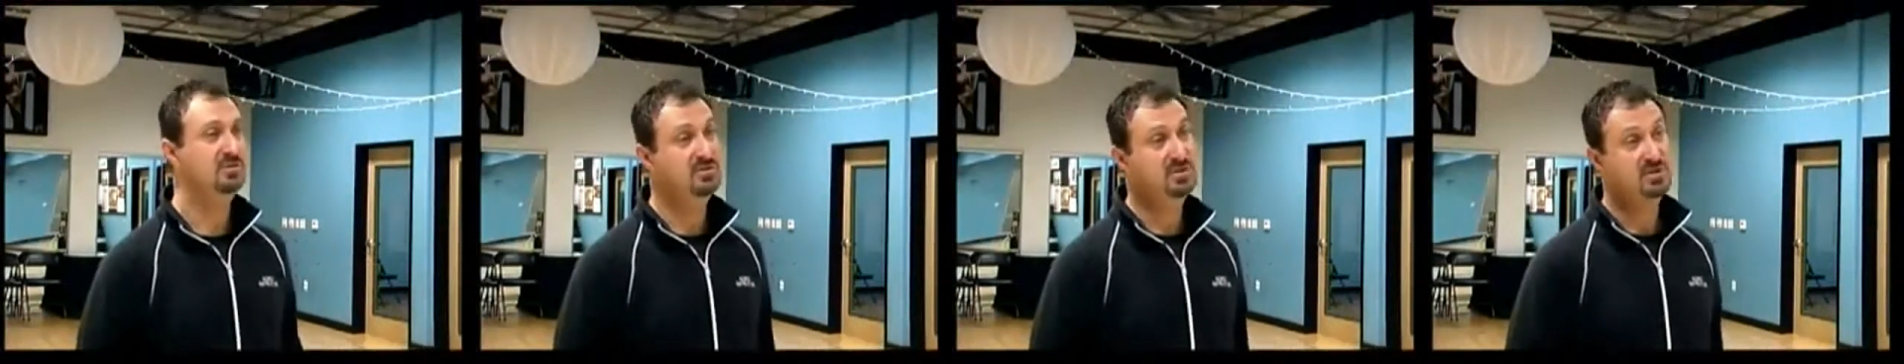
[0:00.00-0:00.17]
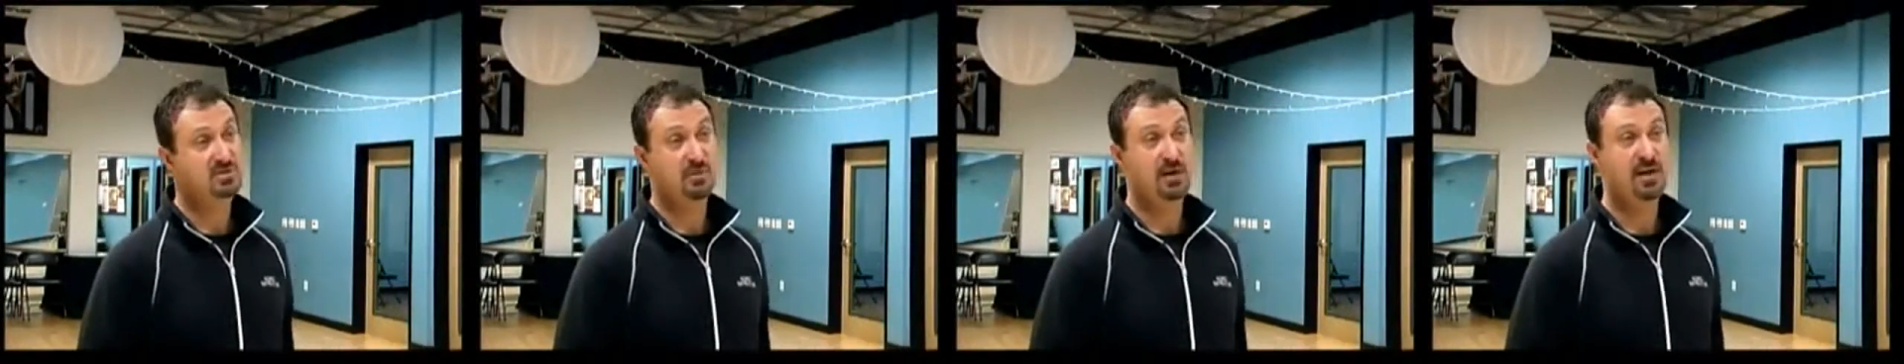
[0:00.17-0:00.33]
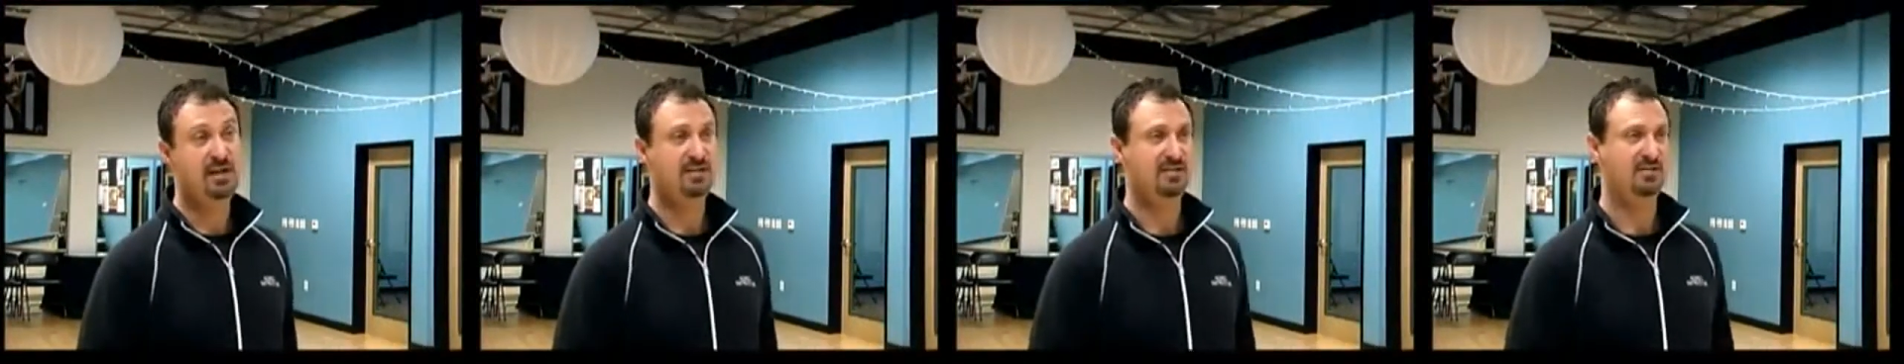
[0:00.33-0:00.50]

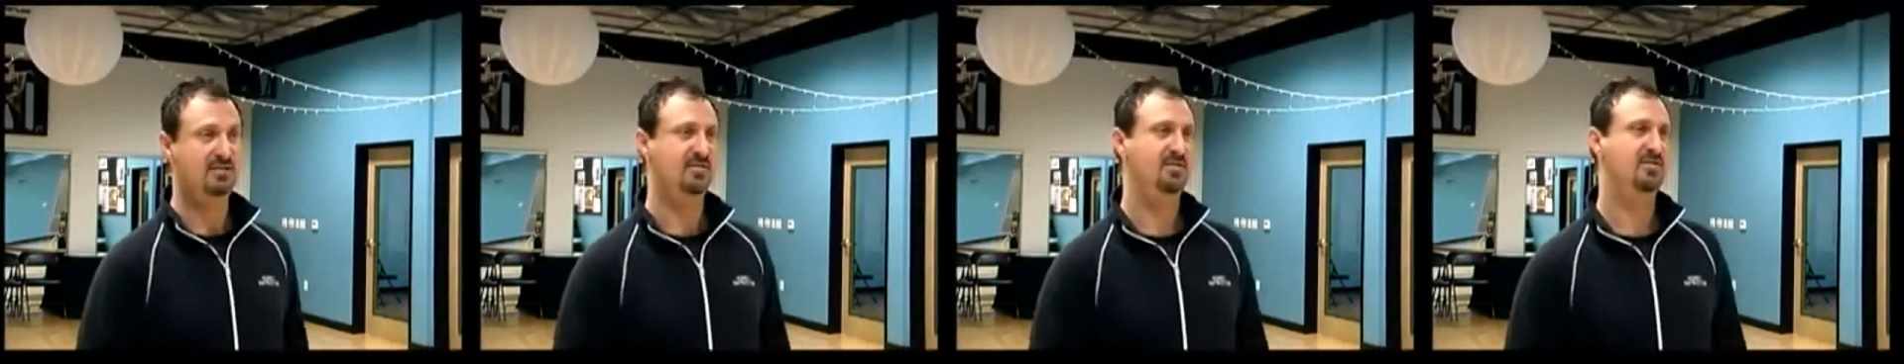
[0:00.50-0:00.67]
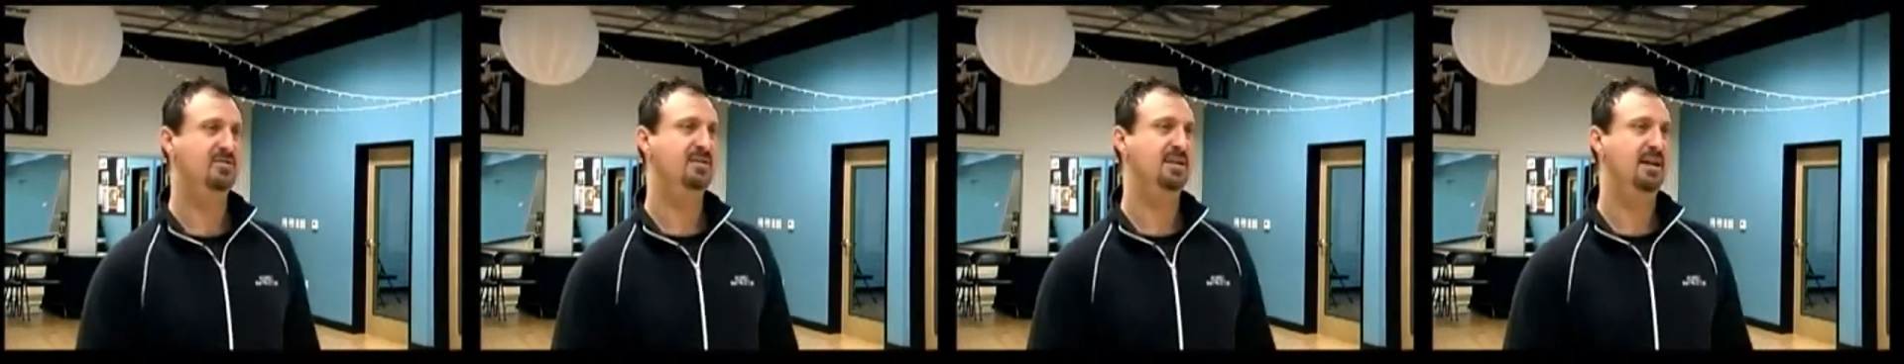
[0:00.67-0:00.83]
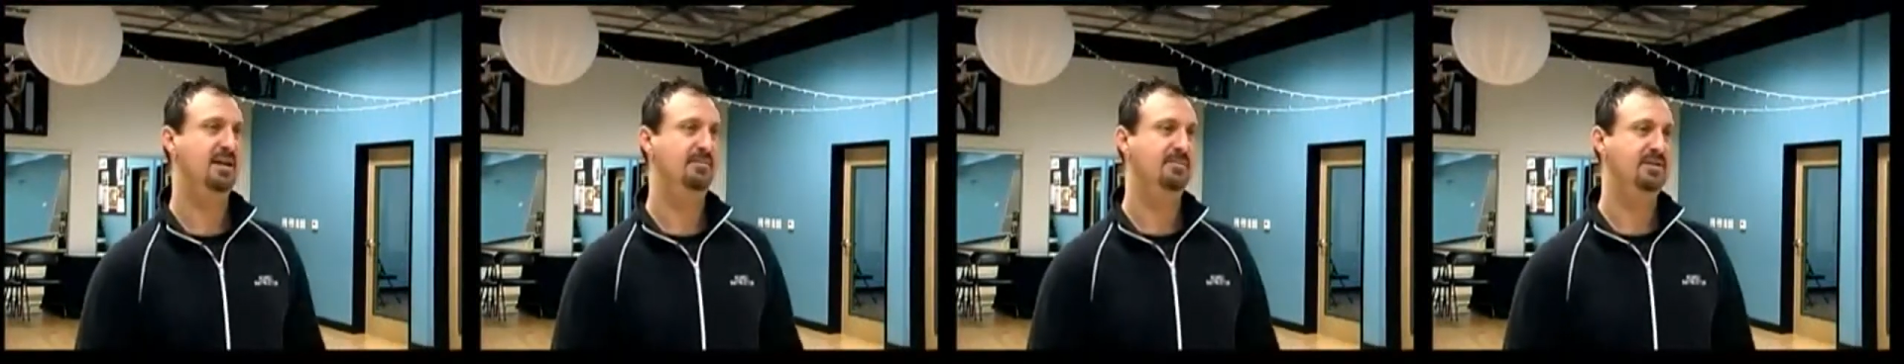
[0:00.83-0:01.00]
swing to those
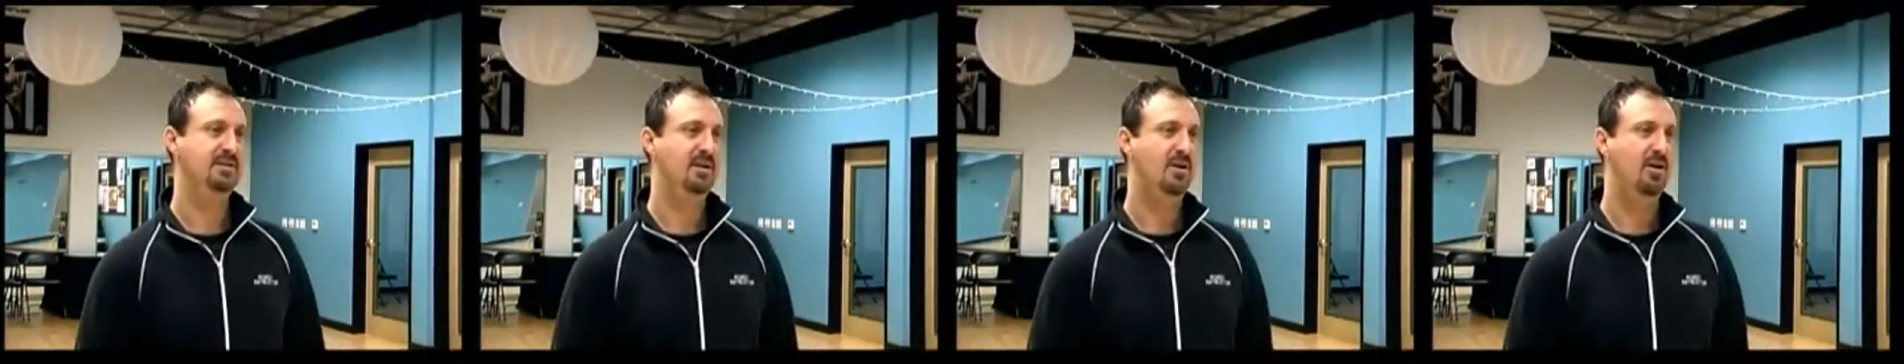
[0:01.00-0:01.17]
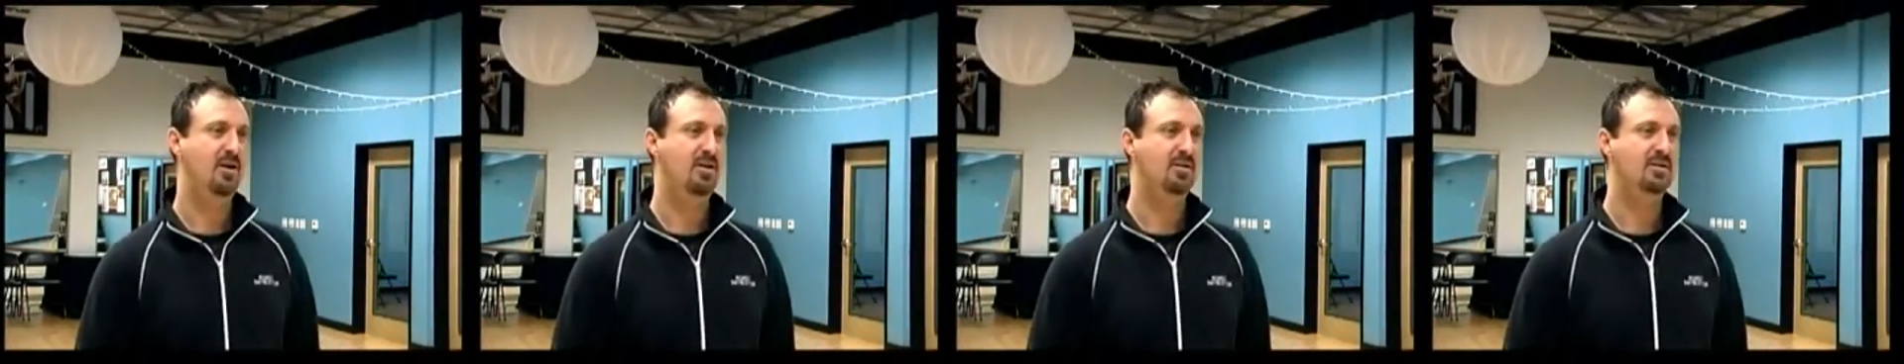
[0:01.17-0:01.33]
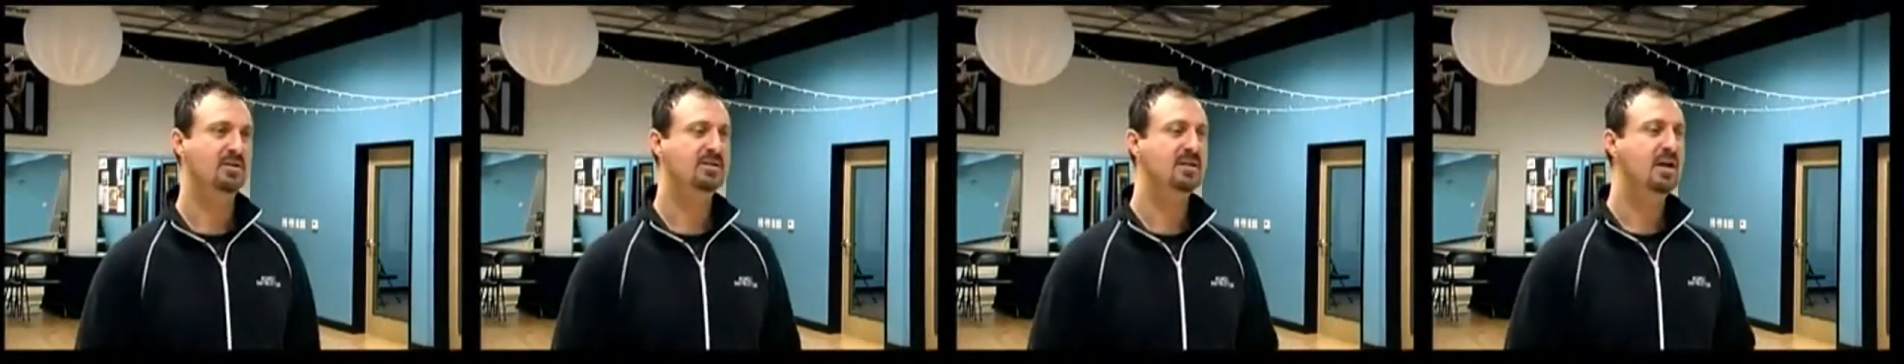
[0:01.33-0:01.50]
same
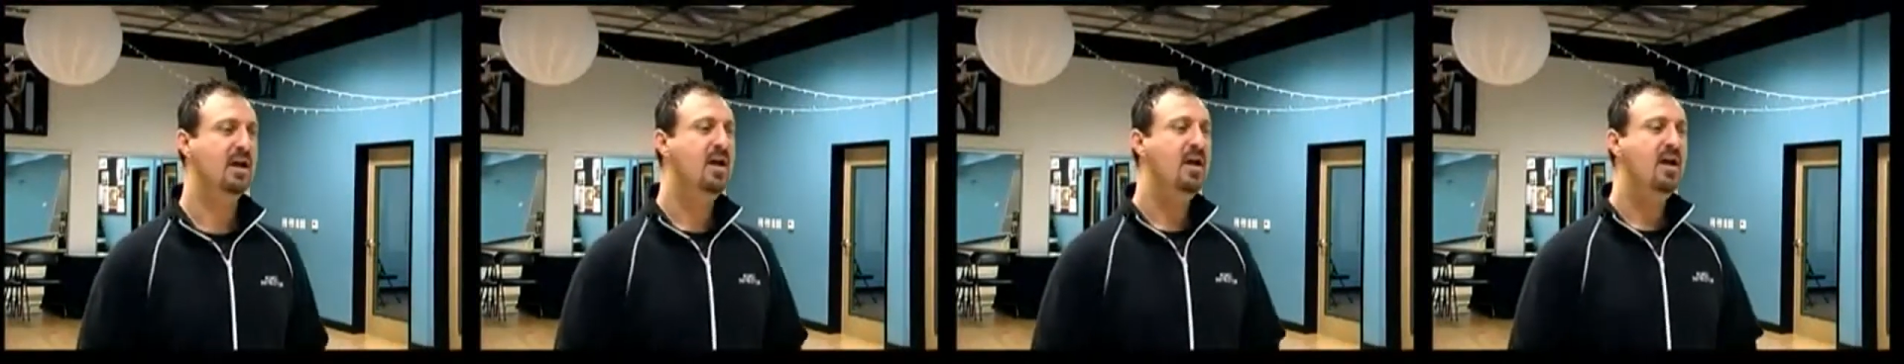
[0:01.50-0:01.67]
songs